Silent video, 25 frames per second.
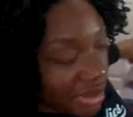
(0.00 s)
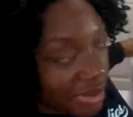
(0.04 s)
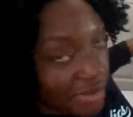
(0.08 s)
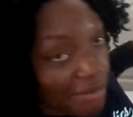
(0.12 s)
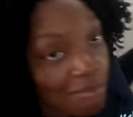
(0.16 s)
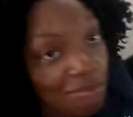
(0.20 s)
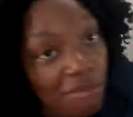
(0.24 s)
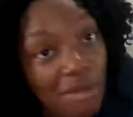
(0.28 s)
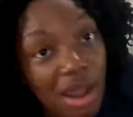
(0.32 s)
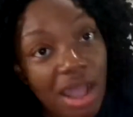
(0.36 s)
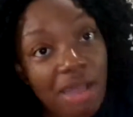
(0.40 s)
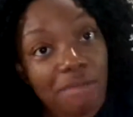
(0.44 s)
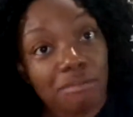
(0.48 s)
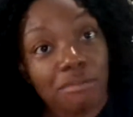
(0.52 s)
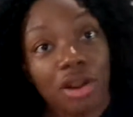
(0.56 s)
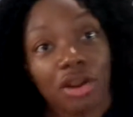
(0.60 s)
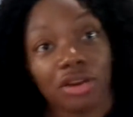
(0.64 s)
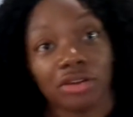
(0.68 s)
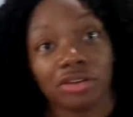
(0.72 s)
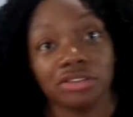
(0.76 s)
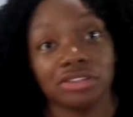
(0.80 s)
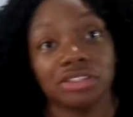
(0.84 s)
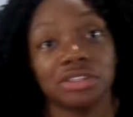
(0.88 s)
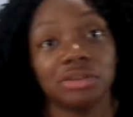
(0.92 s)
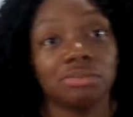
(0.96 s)
my
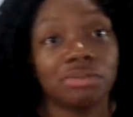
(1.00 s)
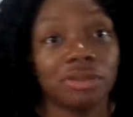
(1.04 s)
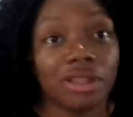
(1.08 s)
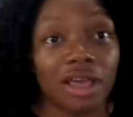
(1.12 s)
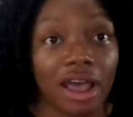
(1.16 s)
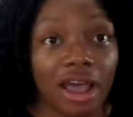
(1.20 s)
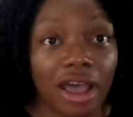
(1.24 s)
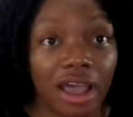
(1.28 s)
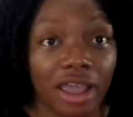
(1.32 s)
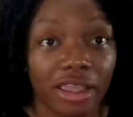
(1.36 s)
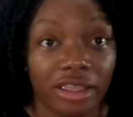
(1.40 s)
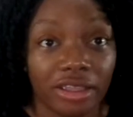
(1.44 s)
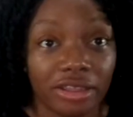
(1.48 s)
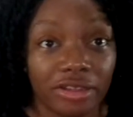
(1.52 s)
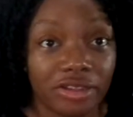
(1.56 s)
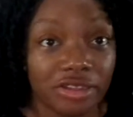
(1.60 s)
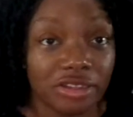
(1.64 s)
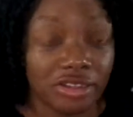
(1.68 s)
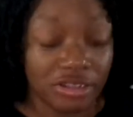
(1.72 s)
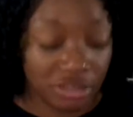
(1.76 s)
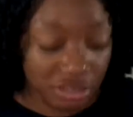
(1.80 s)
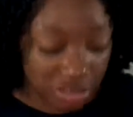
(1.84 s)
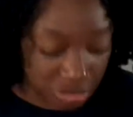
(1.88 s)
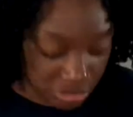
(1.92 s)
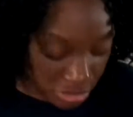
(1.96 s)
marker supply
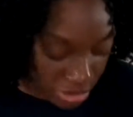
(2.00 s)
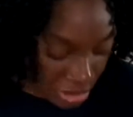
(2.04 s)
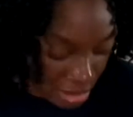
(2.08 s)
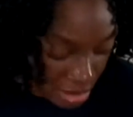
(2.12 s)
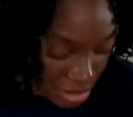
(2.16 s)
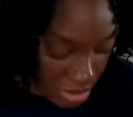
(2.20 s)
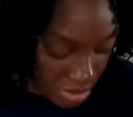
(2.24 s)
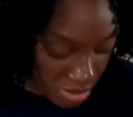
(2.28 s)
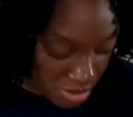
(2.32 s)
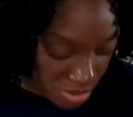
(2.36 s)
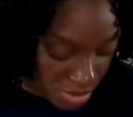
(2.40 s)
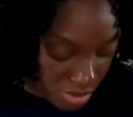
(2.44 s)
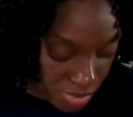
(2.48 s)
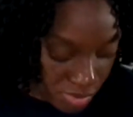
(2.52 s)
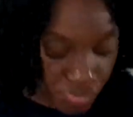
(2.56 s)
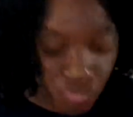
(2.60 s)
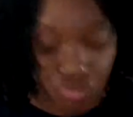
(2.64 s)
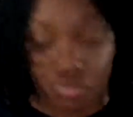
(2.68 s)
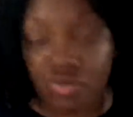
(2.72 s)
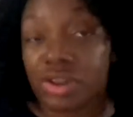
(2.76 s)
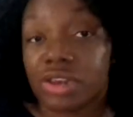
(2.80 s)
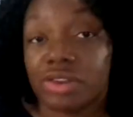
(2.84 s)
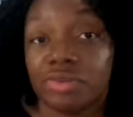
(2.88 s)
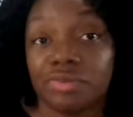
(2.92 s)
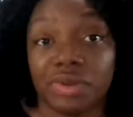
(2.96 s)
is
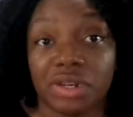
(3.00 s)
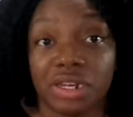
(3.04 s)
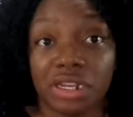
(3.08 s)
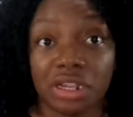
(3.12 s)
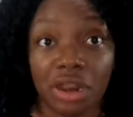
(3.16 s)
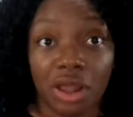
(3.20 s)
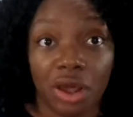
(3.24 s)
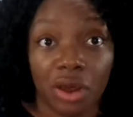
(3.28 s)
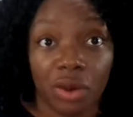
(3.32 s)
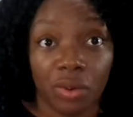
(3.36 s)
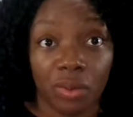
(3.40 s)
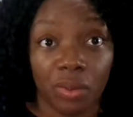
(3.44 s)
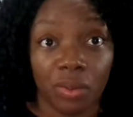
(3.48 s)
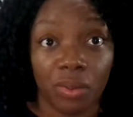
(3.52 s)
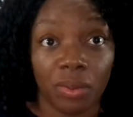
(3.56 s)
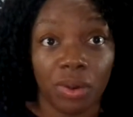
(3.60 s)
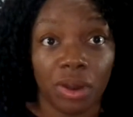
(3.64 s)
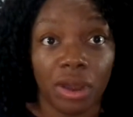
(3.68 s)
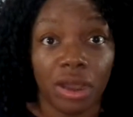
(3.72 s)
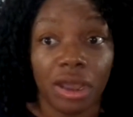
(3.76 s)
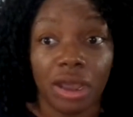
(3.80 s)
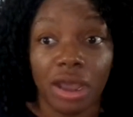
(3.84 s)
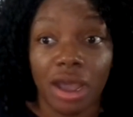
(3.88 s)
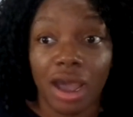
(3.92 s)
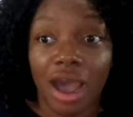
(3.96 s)
really low,
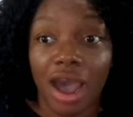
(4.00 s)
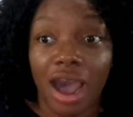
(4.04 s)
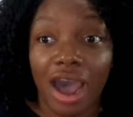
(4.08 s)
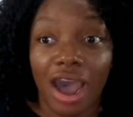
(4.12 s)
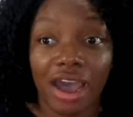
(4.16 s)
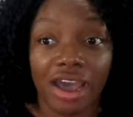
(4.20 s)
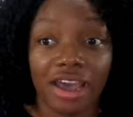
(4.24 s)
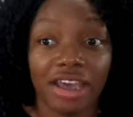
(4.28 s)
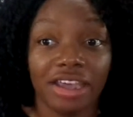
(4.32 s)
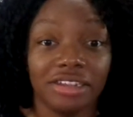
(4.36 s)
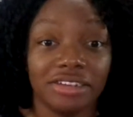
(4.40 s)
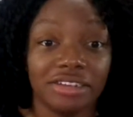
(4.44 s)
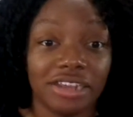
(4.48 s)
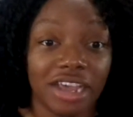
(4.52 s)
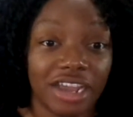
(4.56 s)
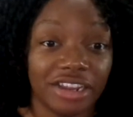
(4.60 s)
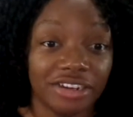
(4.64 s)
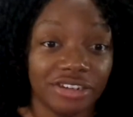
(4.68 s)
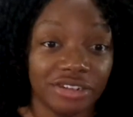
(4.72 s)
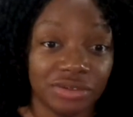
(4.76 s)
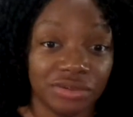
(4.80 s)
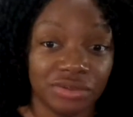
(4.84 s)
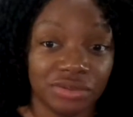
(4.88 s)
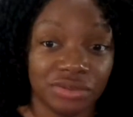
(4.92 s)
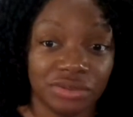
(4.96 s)
and I
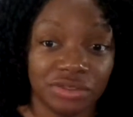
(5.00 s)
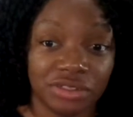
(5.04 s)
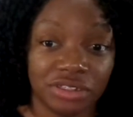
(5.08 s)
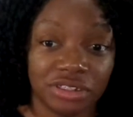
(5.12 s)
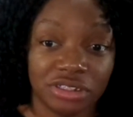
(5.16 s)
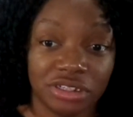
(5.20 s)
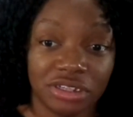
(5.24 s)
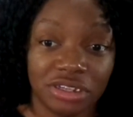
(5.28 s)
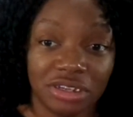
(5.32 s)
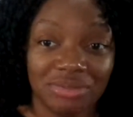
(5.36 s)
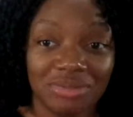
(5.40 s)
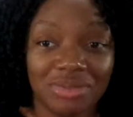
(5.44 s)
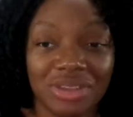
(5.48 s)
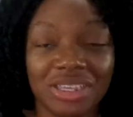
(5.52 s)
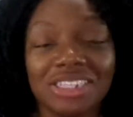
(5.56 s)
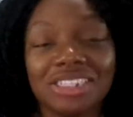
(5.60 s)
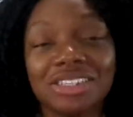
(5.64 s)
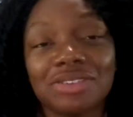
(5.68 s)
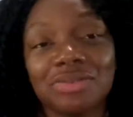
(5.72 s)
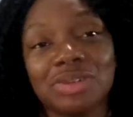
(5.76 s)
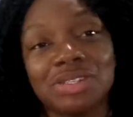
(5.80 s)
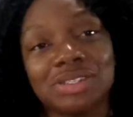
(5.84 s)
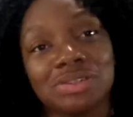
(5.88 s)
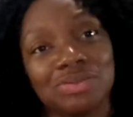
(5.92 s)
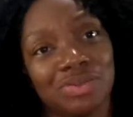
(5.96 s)
don't, because I
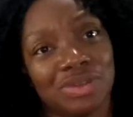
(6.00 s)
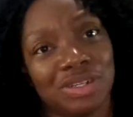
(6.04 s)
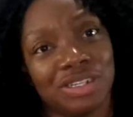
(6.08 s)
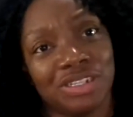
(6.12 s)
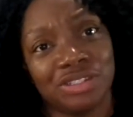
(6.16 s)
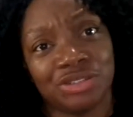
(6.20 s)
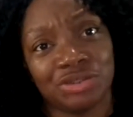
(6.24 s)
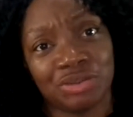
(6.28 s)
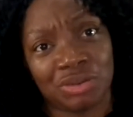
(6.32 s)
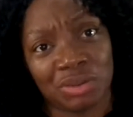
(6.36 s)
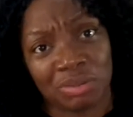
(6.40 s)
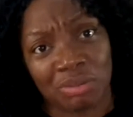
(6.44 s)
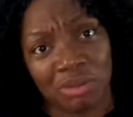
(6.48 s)
wasn't really doing